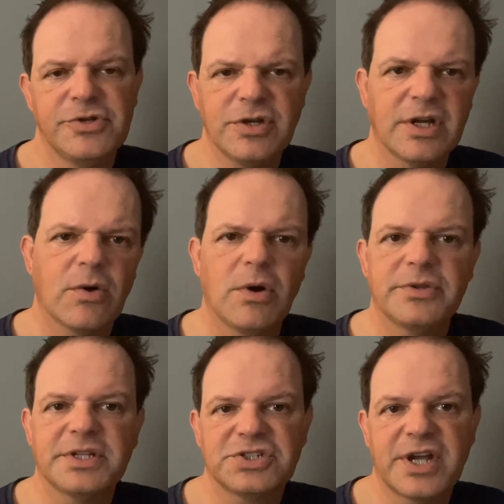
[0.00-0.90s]
You can go
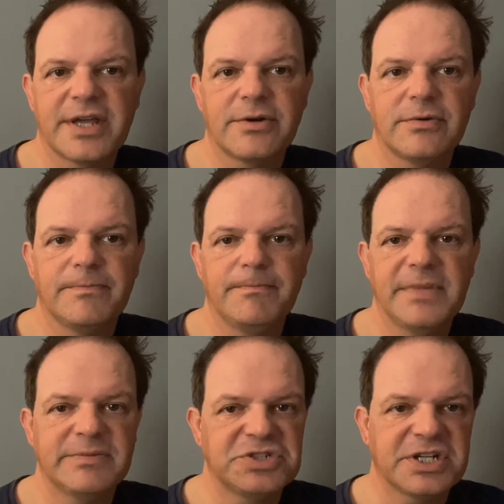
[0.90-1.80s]
on the channel,
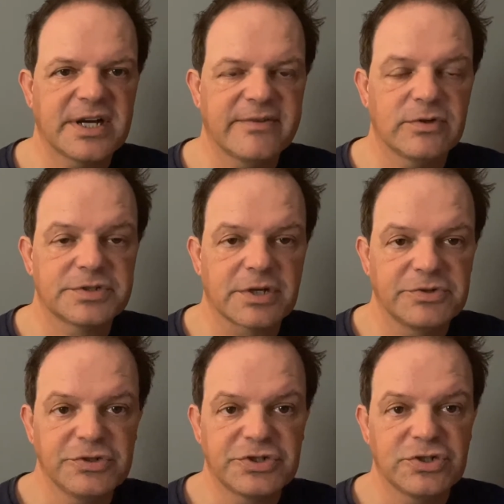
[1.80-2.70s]
MG Covers on
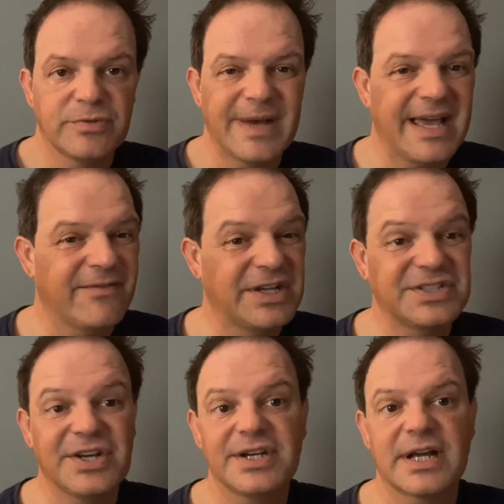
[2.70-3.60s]
YouTube, have a
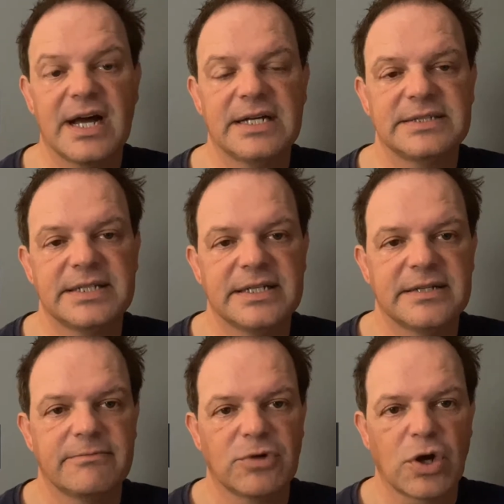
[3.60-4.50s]
ton of
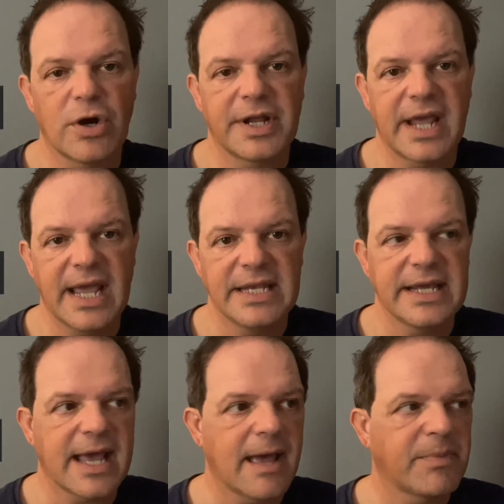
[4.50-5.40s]
content regarding
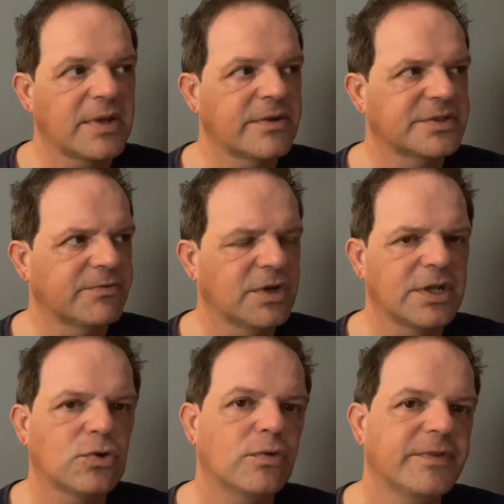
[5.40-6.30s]
handicapping. There's a really
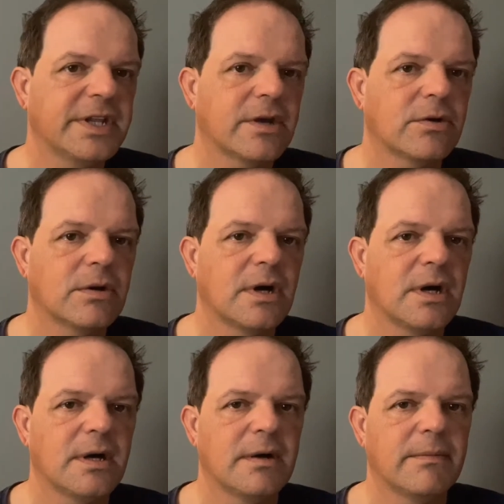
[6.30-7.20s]
cool video
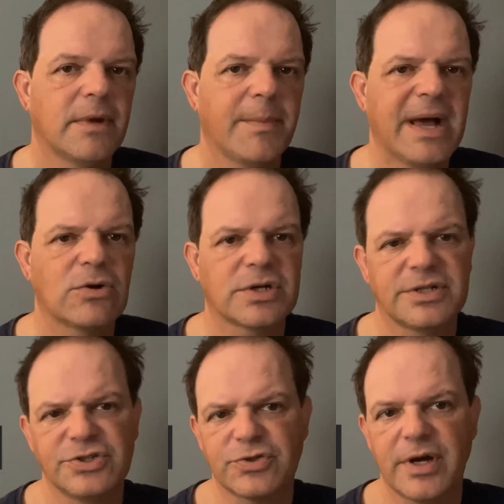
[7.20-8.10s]
about
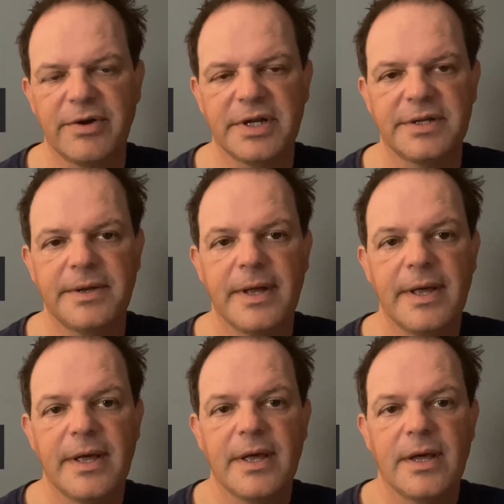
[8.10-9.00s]
contrarian
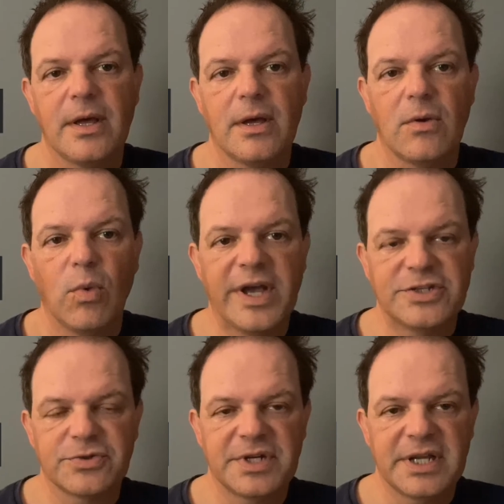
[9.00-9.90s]

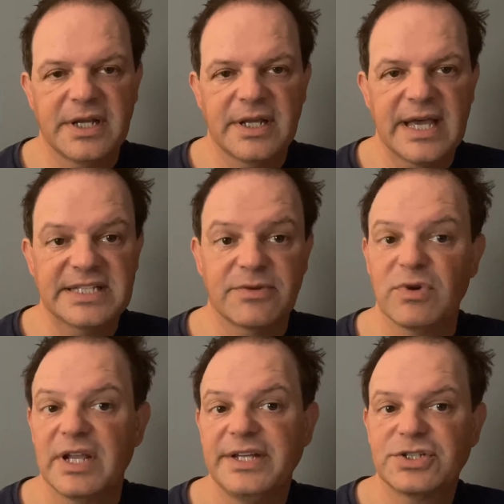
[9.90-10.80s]
wagering as it
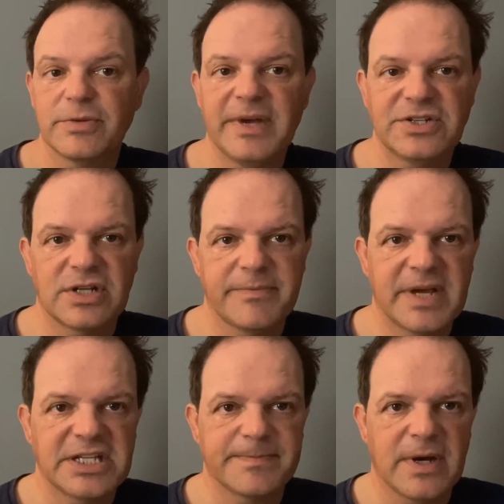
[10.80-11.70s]
relates to Major League
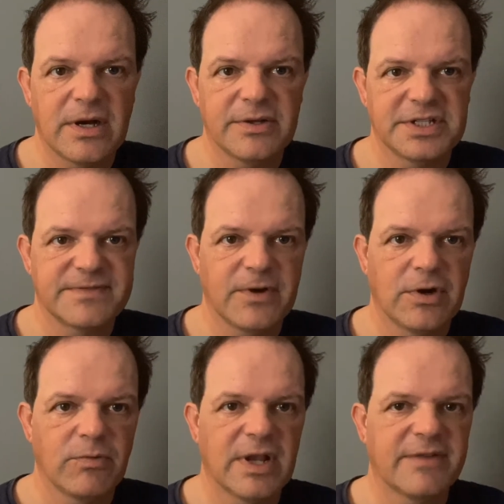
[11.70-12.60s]
Baseball that's
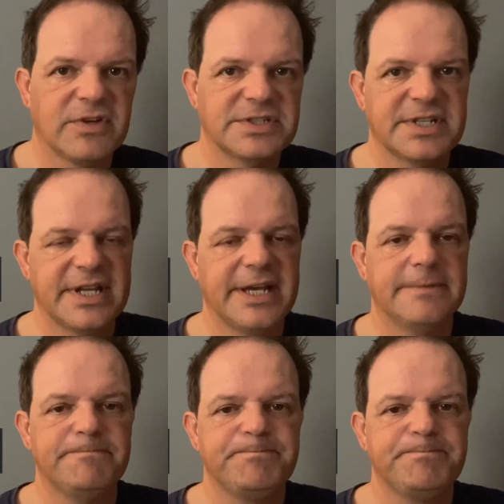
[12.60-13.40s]
very relevant today.